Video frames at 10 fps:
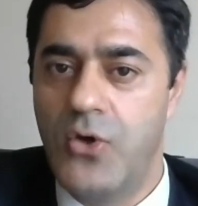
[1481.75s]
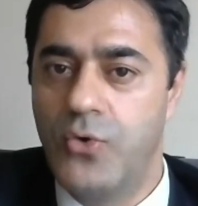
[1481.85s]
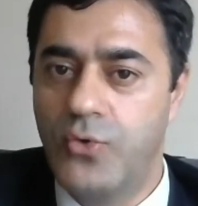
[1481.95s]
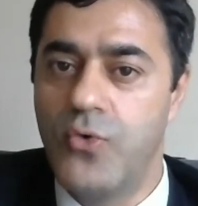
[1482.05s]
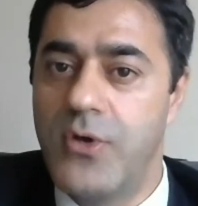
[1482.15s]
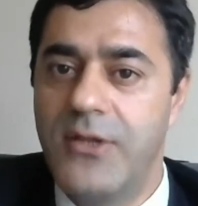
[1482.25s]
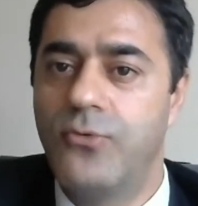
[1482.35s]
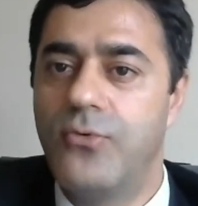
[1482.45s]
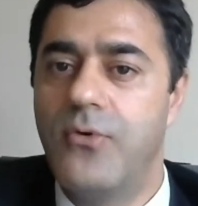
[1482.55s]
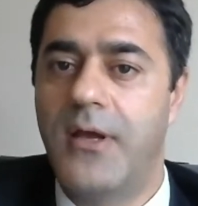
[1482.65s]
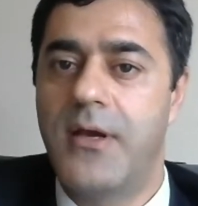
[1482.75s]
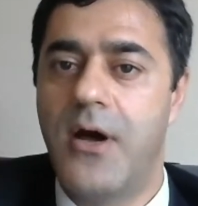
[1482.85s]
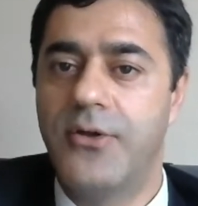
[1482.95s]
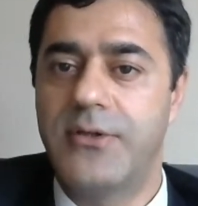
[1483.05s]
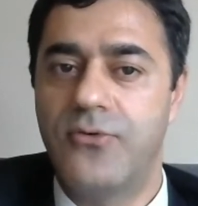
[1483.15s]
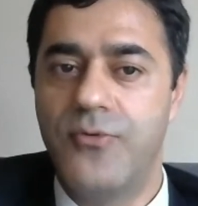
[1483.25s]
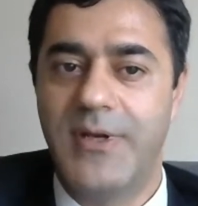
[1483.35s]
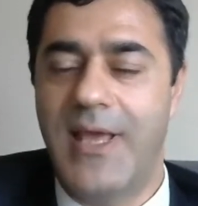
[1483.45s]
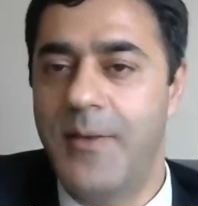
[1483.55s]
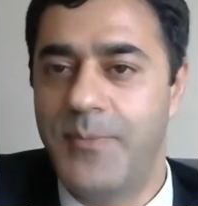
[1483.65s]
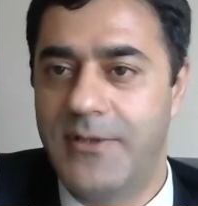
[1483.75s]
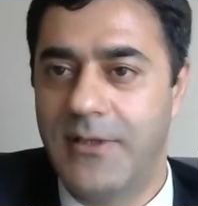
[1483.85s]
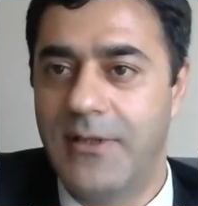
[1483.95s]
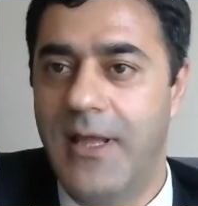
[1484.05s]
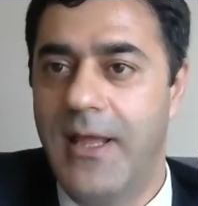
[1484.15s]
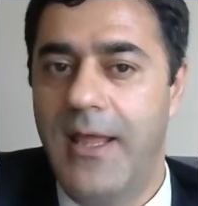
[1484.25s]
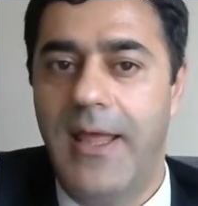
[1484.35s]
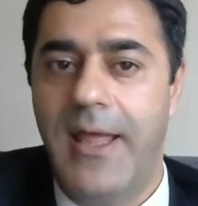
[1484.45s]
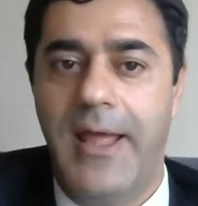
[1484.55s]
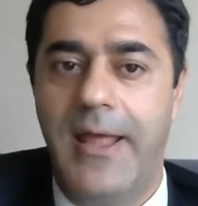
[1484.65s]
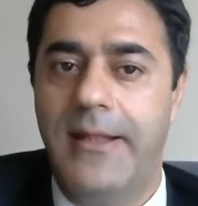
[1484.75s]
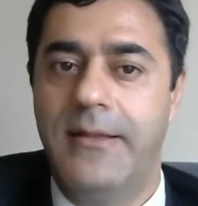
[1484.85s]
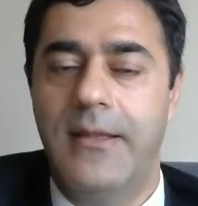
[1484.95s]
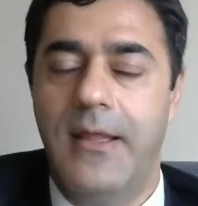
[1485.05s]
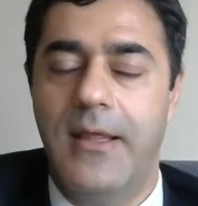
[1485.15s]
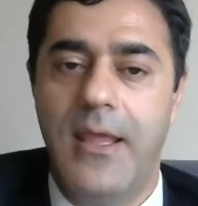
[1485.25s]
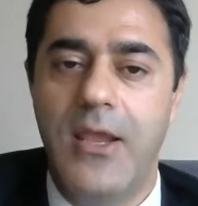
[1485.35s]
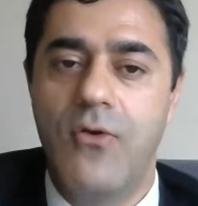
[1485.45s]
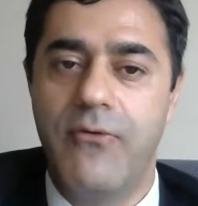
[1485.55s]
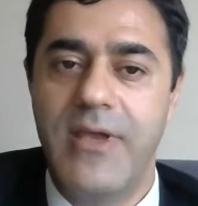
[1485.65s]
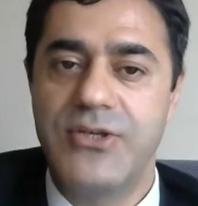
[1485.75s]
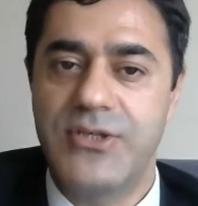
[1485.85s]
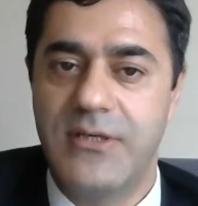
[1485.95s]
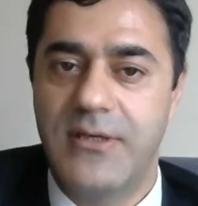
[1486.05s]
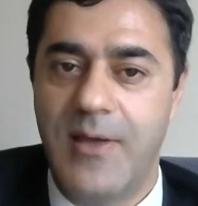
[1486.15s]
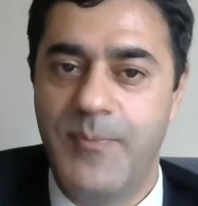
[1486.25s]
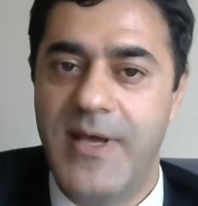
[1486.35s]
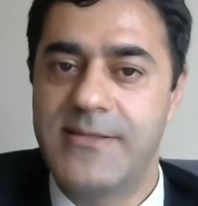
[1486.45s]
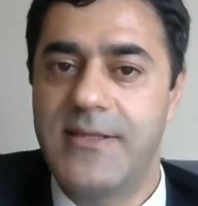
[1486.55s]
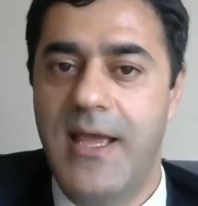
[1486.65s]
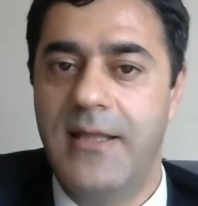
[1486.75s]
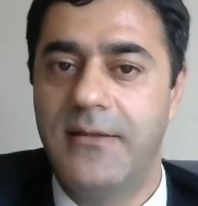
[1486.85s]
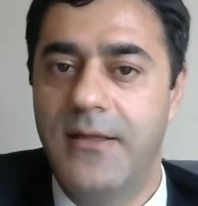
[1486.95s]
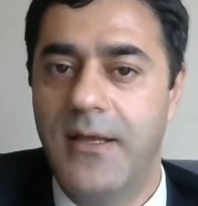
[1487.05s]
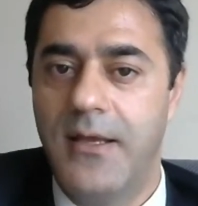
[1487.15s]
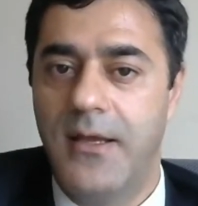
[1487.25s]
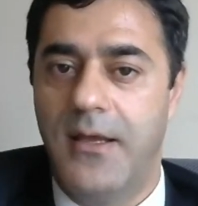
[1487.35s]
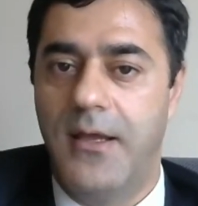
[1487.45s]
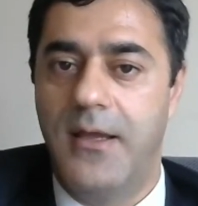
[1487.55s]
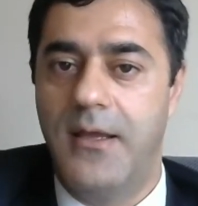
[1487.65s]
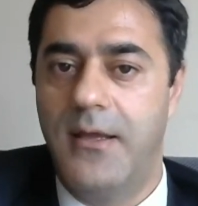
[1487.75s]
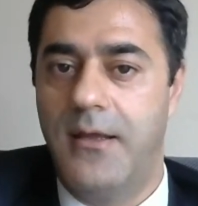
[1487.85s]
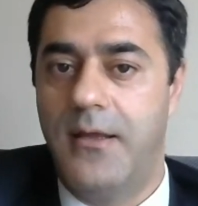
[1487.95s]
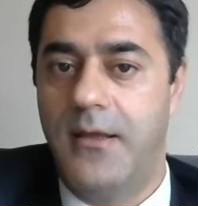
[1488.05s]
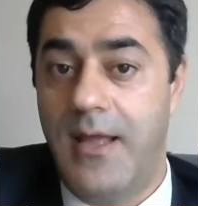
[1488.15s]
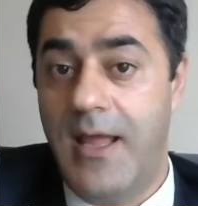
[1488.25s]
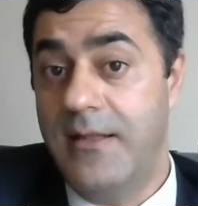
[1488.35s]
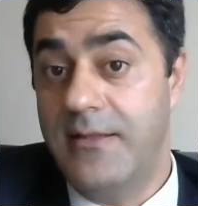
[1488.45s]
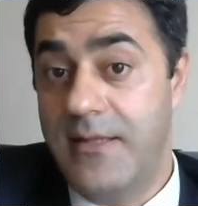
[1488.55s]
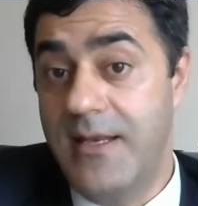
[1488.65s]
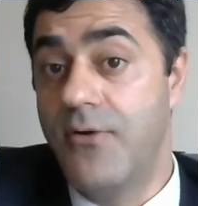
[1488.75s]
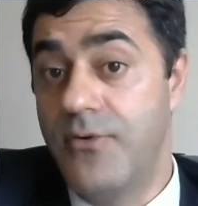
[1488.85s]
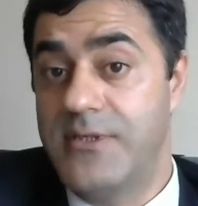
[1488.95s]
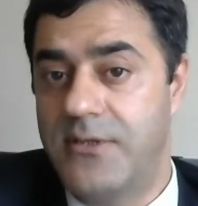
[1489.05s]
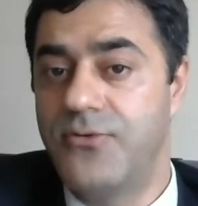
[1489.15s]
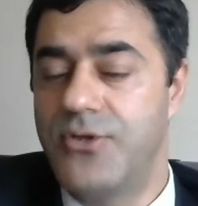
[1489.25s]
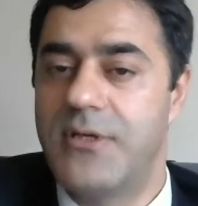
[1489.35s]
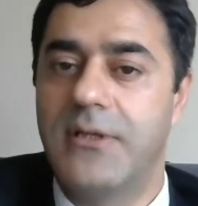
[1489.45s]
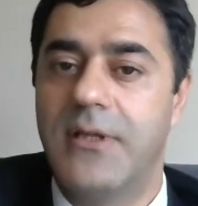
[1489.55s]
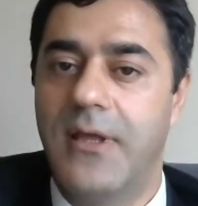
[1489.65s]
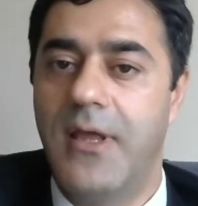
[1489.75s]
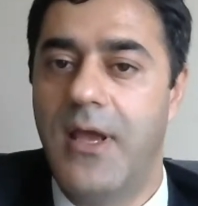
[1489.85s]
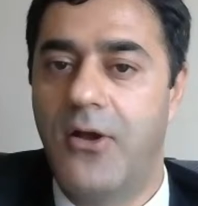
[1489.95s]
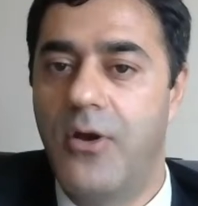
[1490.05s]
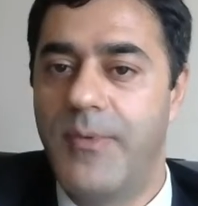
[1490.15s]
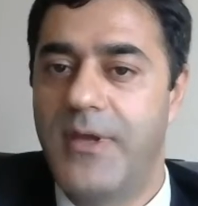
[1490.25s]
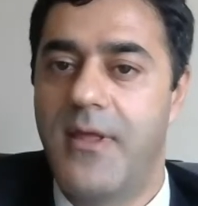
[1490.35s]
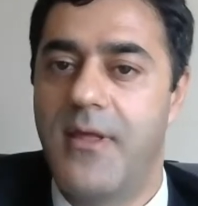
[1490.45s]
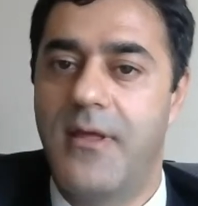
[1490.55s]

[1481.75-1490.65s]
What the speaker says: who took into account human capital and innovation capacity, and the neo-institutional economic